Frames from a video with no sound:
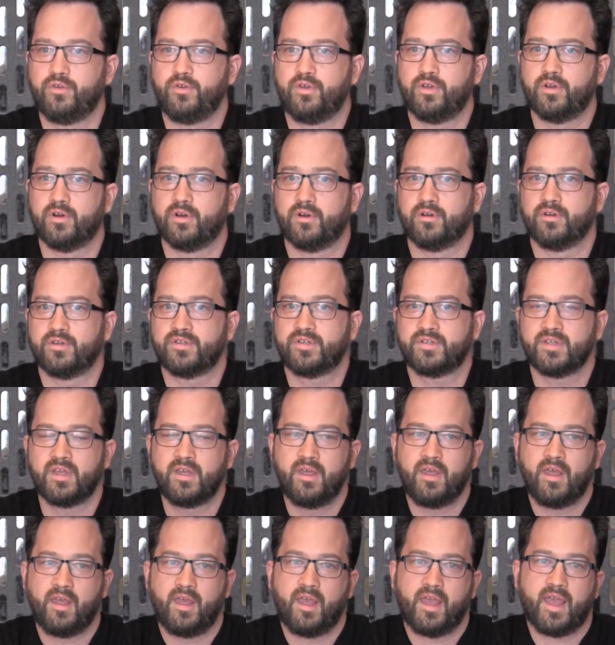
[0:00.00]
New Year's,
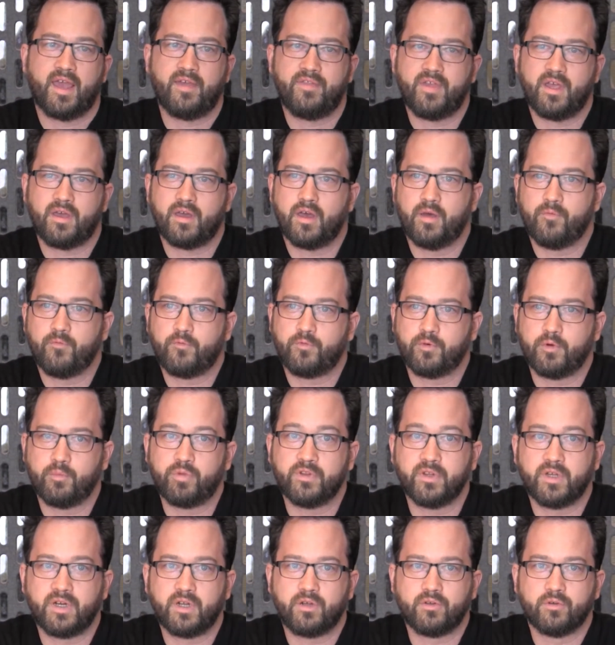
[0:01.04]
and they come for
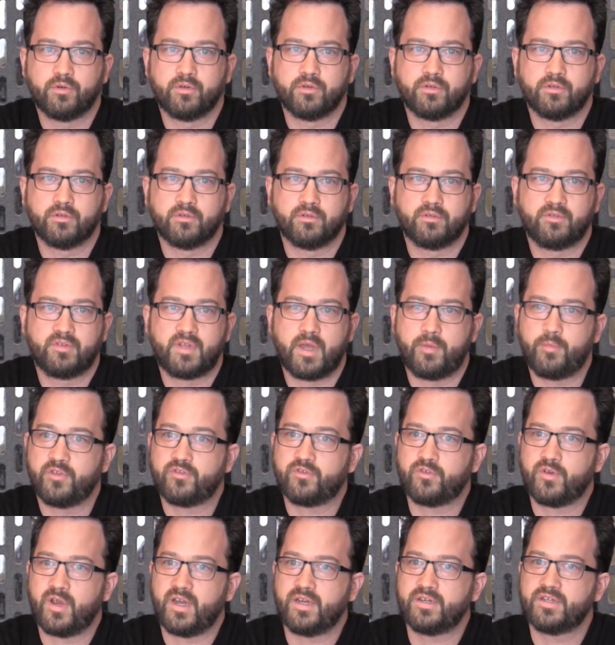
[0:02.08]
political
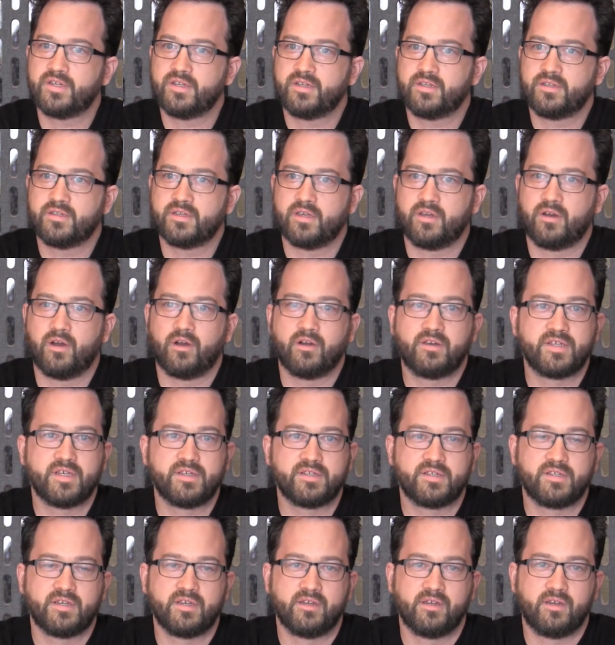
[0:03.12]
demonstrations and
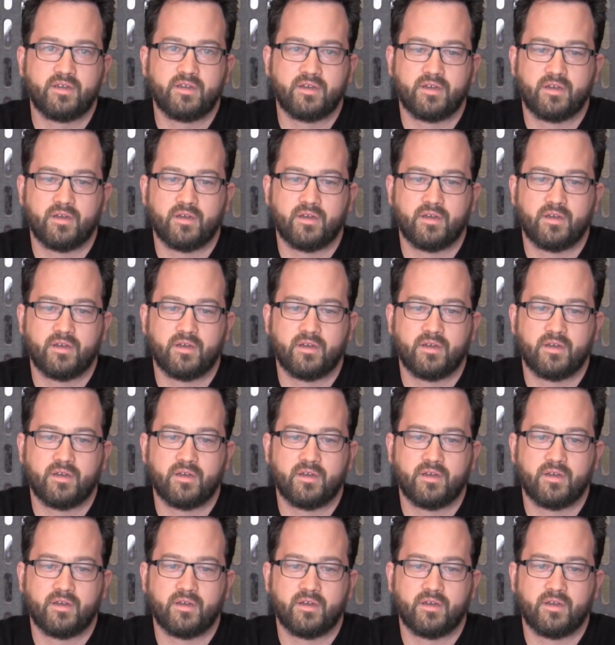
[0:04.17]
artistic